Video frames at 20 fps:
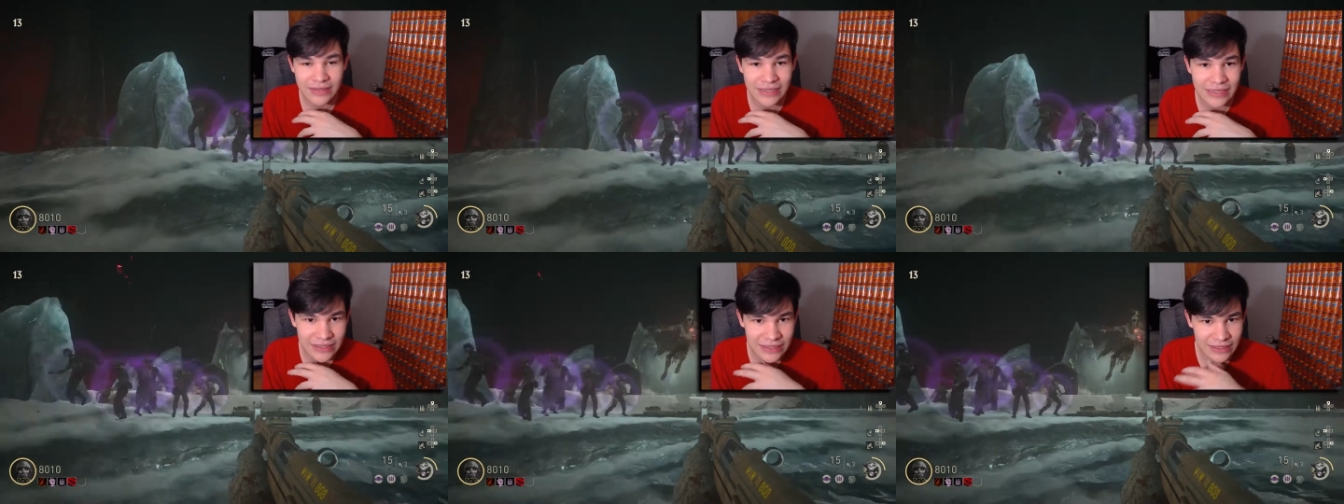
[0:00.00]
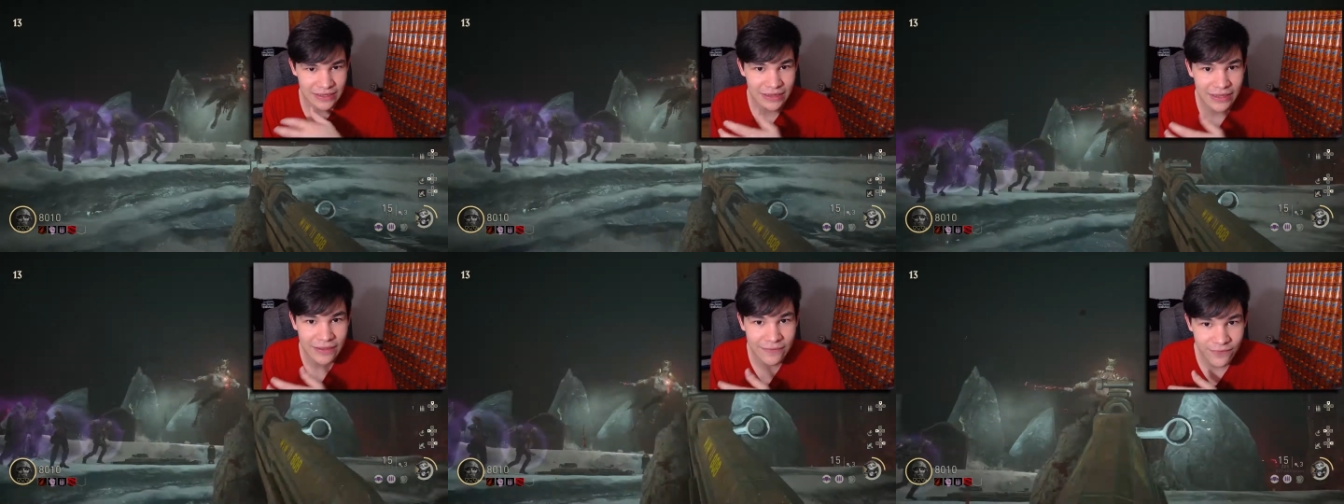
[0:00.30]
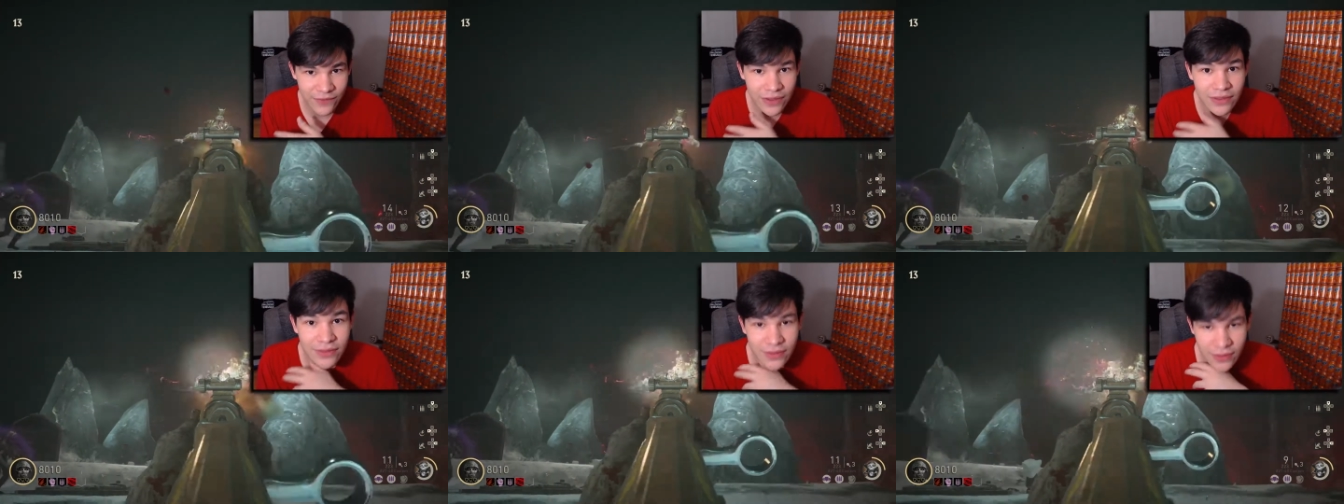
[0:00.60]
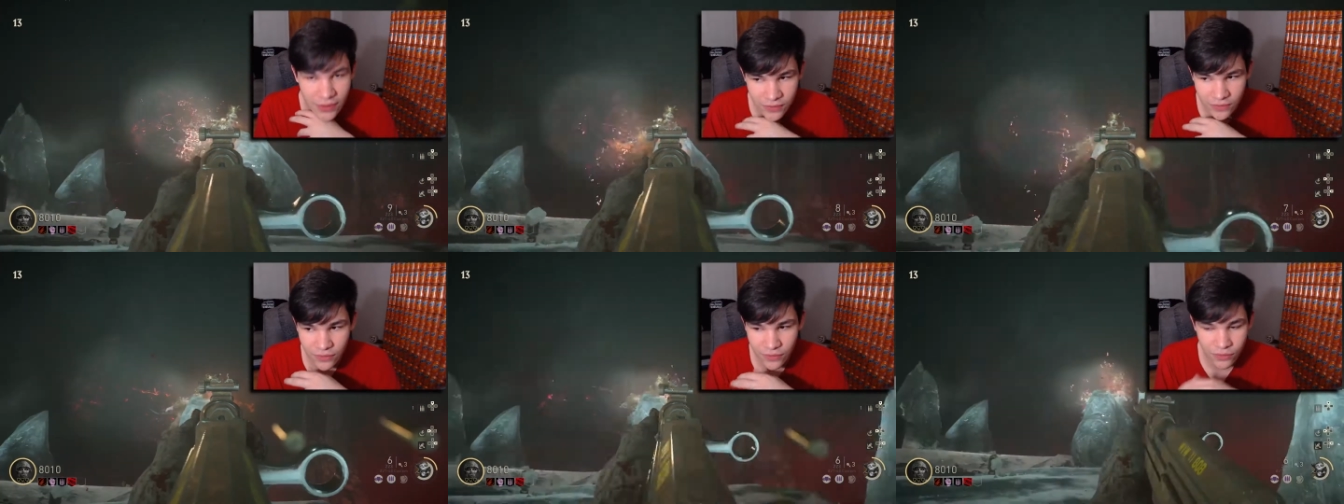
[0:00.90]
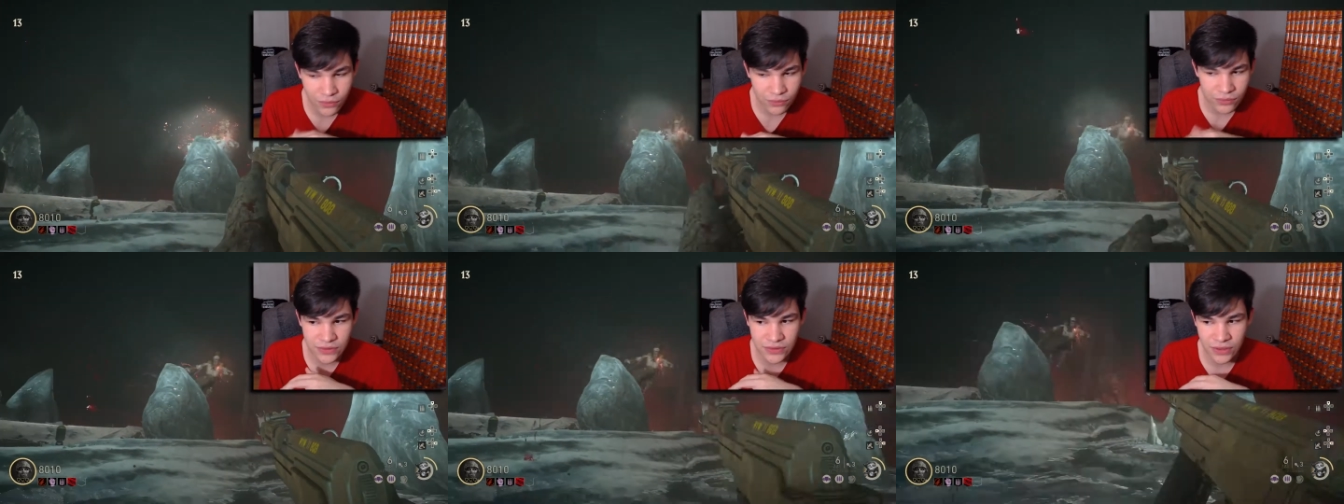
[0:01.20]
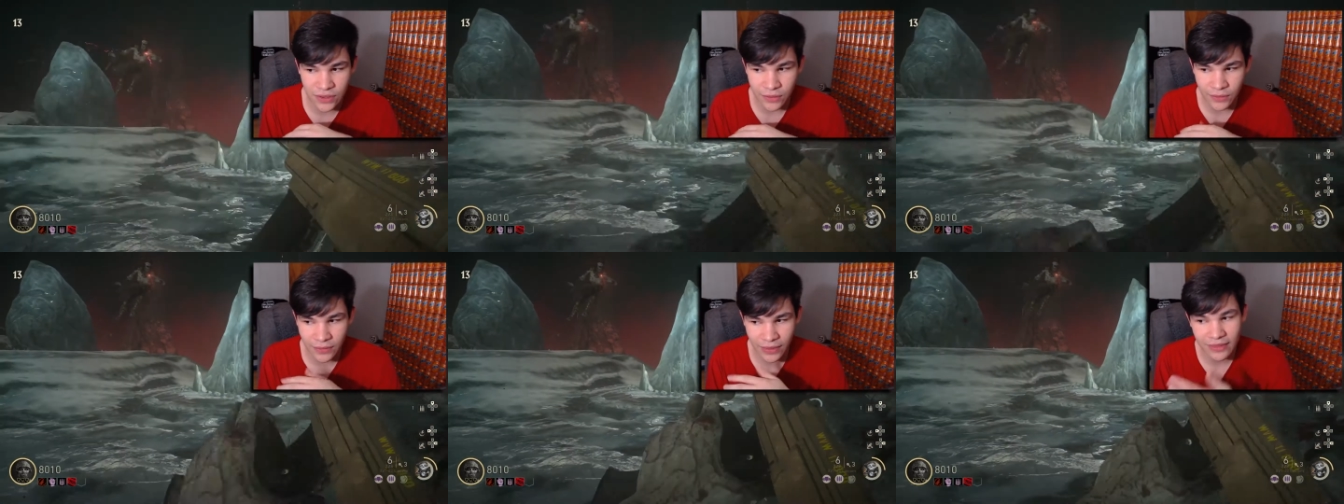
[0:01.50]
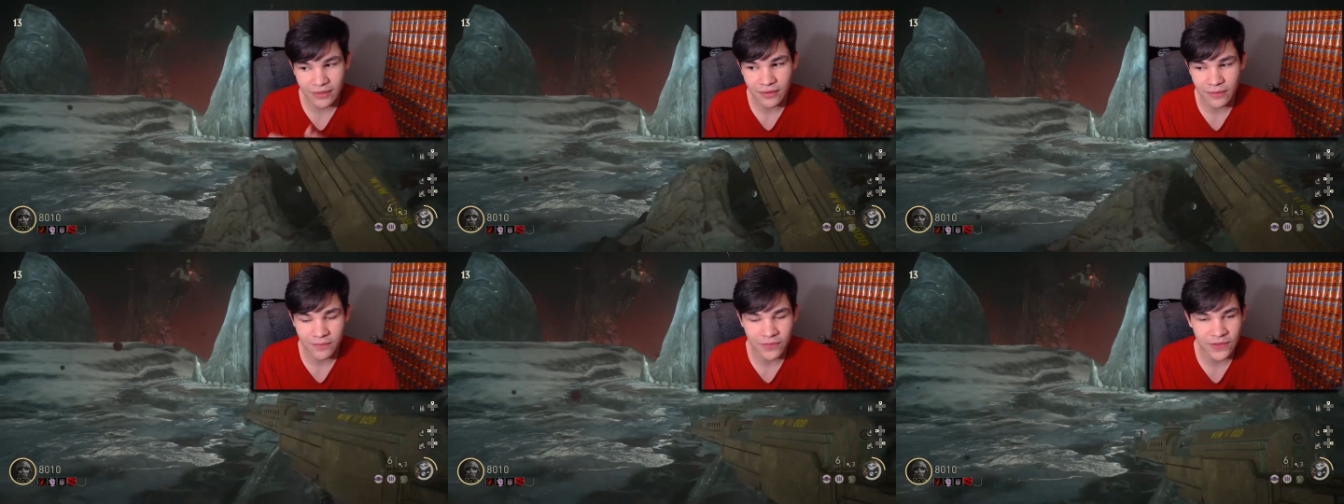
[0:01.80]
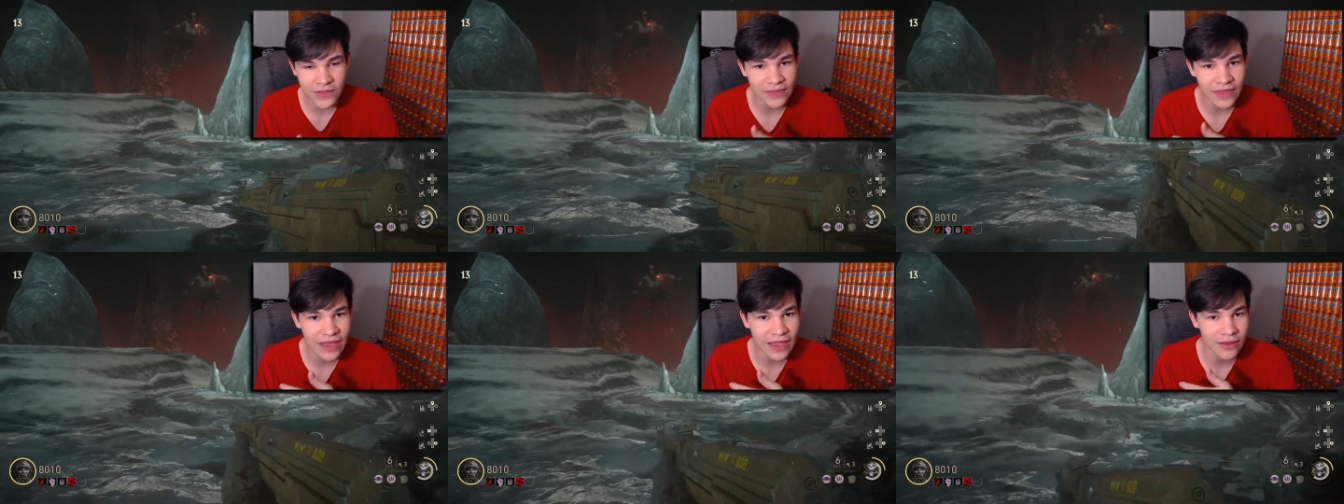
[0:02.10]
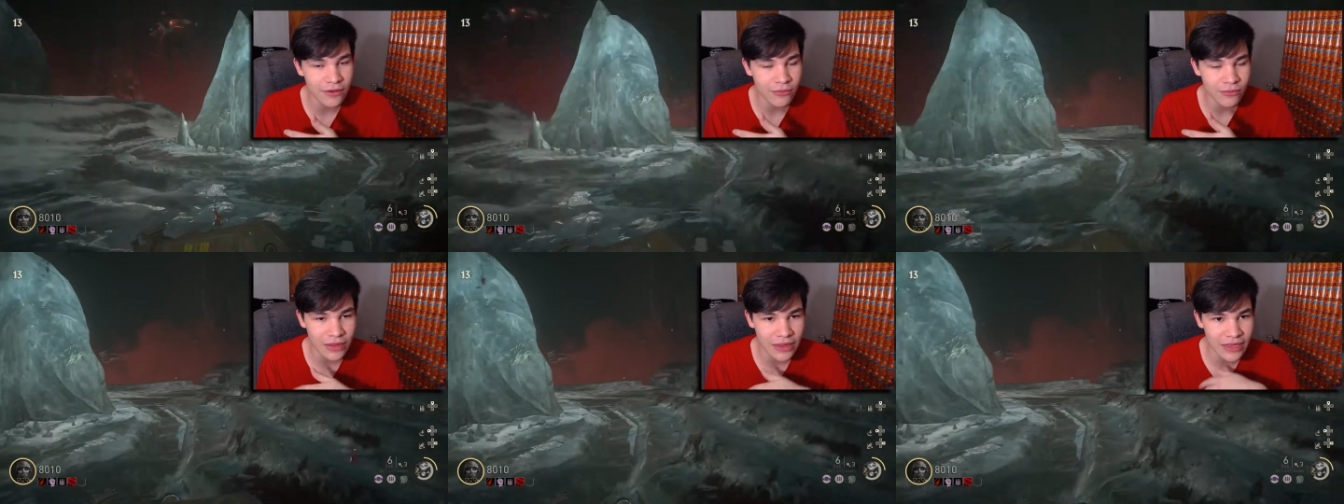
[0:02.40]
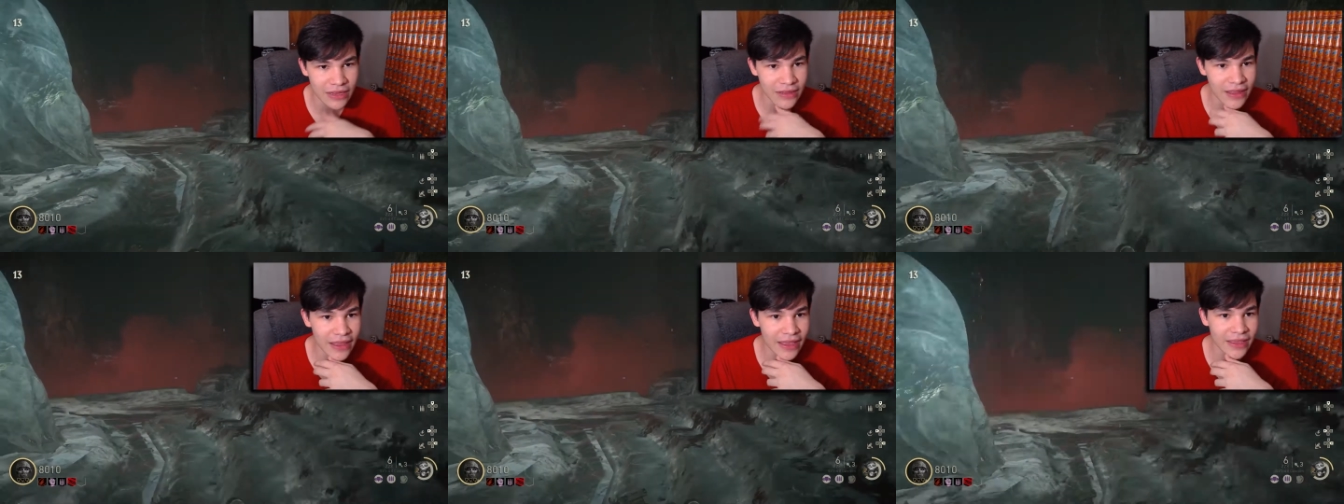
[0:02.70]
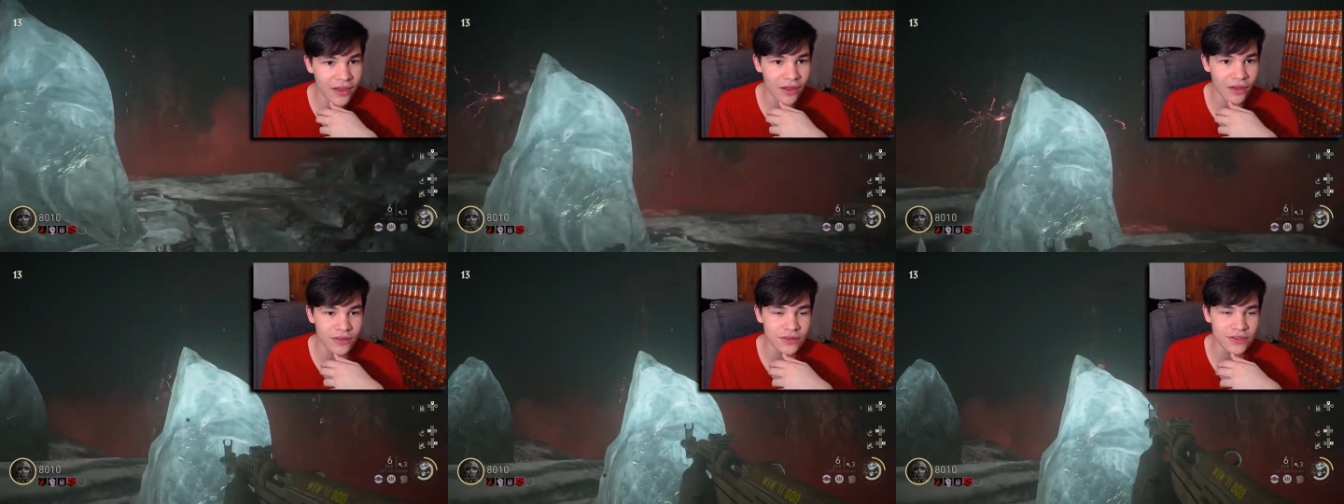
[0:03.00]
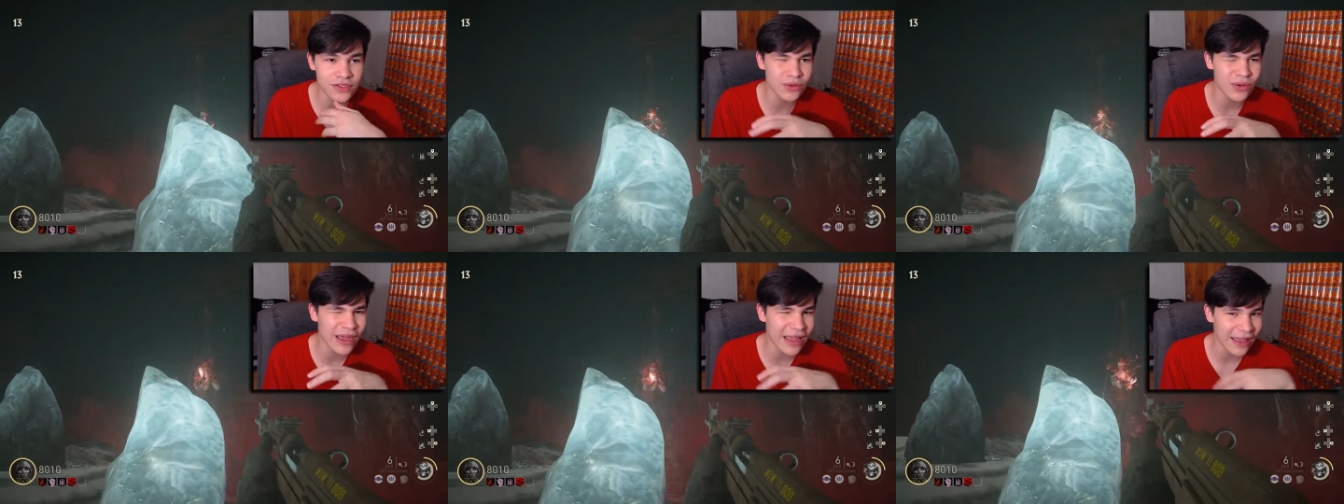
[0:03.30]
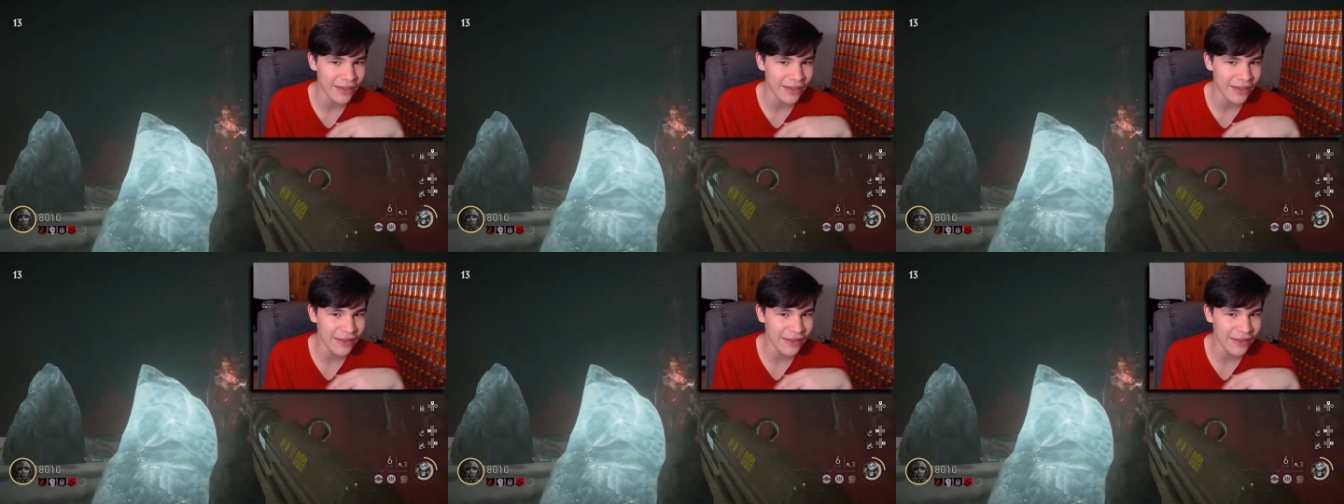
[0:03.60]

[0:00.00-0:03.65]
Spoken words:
decently fun to do, so that's something that I really like also.